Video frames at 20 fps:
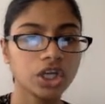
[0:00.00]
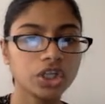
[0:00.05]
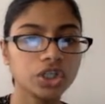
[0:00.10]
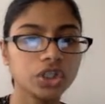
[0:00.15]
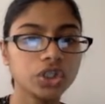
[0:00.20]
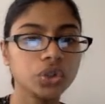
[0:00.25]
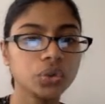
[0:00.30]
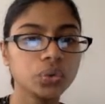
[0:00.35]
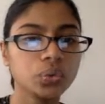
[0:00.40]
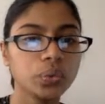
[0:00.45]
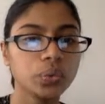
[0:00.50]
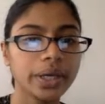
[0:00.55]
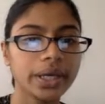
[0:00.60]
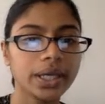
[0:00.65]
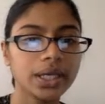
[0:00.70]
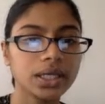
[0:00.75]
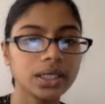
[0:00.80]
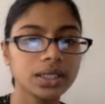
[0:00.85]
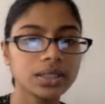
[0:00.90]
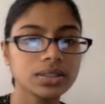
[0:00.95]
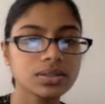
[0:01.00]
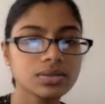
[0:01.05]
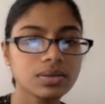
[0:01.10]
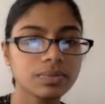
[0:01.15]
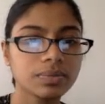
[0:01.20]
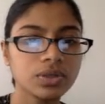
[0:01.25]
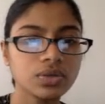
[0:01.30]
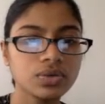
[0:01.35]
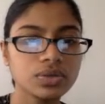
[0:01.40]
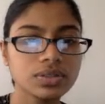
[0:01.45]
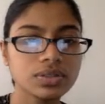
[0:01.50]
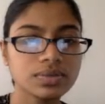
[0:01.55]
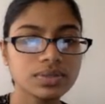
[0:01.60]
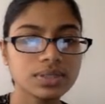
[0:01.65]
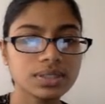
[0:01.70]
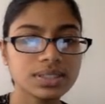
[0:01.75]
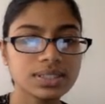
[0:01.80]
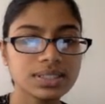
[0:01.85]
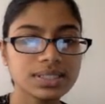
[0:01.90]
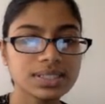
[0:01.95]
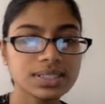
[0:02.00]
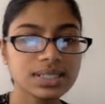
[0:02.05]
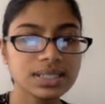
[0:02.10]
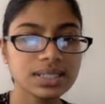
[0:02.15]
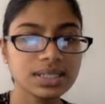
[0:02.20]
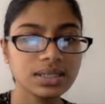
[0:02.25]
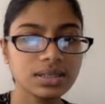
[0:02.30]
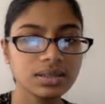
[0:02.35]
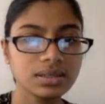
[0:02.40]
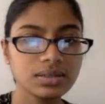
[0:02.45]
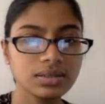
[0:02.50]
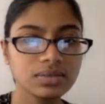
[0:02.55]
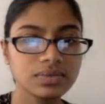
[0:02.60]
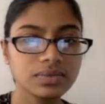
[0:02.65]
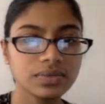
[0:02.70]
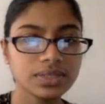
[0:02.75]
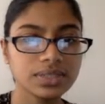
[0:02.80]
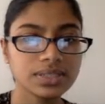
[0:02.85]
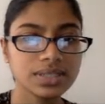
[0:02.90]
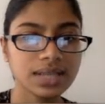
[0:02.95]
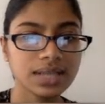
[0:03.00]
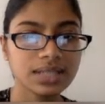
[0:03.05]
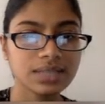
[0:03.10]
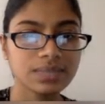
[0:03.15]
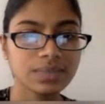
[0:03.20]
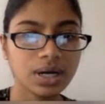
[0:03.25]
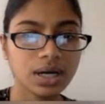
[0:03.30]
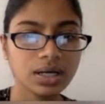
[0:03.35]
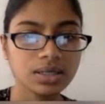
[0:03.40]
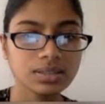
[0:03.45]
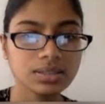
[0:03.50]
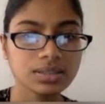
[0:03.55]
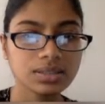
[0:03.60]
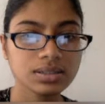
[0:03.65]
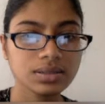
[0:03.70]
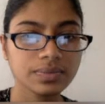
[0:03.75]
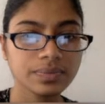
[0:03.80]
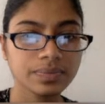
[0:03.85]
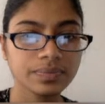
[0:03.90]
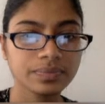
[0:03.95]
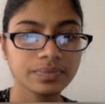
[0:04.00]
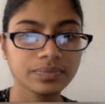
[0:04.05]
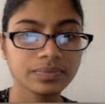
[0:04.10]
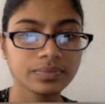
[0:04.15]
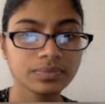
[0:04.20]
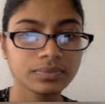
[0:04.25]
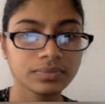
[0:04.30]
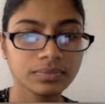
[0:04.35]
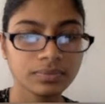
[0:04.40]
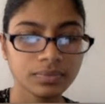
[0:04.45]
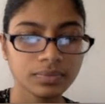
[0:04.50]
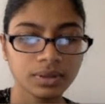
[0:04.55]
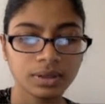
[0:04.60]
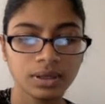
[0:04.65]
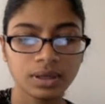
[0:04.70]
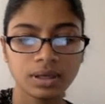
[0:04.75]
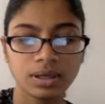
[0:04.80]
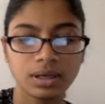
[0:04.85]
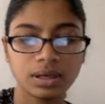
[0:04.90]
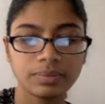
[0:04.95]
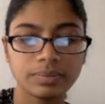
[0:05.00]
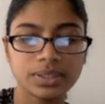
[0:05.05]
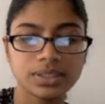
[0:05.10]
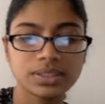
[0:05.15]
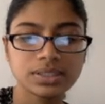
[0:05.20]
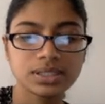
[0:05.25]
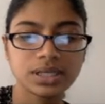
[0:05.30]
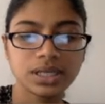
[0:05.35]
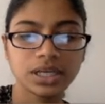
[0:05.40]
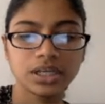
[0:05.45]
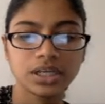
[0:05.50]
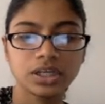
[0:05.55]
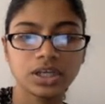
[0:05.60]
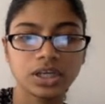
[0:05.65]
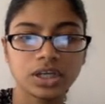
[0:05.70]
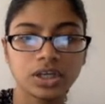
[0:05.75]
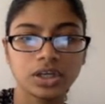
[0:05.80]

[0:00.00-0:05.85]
you win. So I'm going to use this T for text box. I'm going to say